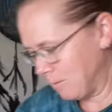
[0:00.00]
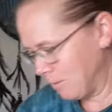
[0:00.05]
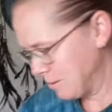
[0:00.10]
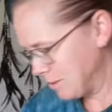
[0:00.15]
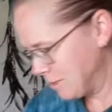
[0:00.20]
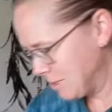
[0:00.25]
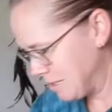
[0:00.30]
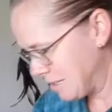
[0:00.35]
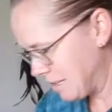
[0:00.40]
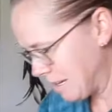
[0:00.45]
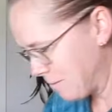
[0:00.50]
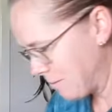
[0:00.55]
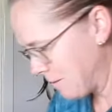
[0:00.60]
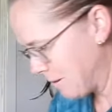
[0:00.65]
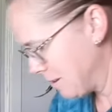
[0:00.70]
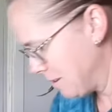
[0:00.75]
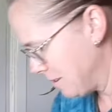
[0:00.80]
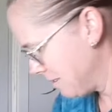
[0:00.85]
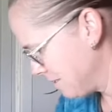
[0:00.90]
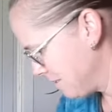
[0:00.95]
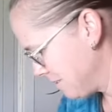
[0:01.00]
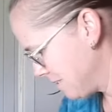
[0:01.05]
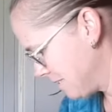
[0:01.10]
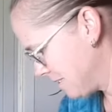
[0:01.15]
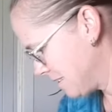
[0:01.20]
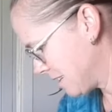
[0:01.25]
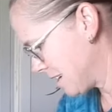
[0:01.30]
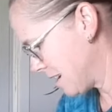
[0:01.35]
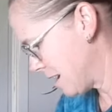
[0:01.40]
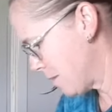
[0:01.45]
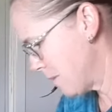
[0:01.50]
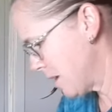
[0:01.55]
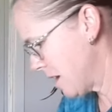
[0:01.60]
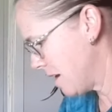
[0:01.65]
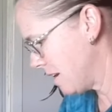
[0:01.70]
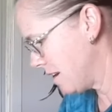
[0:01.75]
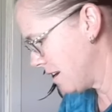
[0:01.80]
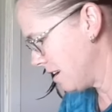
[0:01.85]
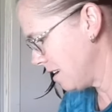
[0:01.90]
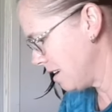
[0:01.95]
wanted that one to come
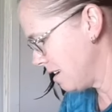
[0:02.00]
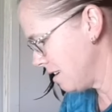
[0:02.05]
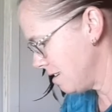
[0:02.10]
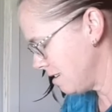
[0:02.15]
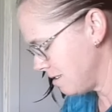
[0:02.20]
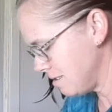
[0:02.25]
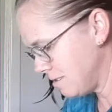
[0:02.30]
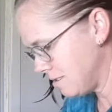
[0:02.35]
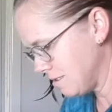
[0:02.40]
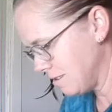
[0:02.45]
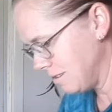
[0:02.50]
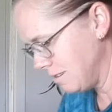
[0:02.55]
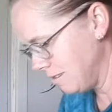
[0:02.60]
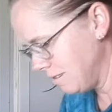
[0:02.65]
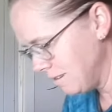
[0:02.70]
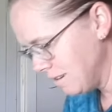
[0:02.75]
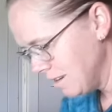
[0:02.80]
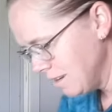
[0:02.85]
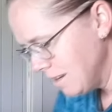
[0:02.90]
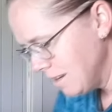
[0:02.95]
out again soon.